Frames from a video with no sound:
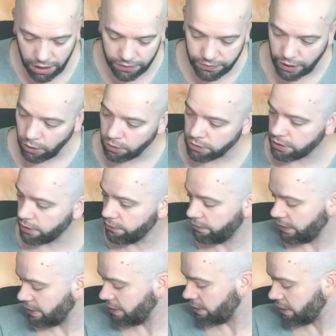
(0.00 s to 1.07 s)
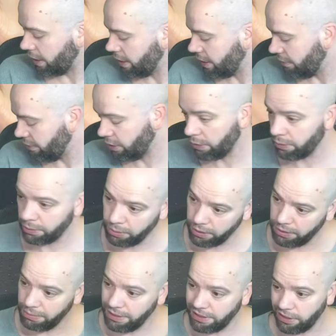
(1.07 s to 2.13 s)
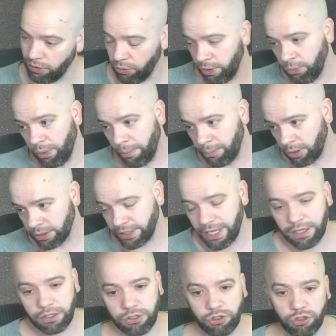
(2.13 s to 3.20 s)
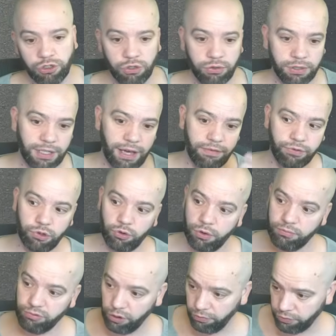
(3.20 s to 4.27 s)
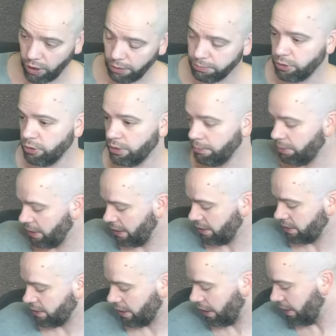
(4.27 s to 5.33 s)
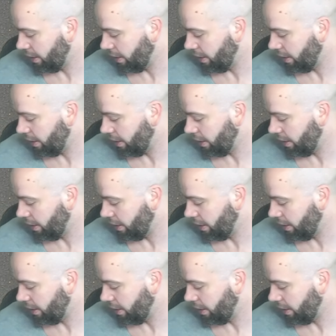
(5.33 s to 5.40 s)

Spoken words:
They also fit inside, if you don't want to put them into the all-in-one box there, because you're using that for your approved ops, you can put it inside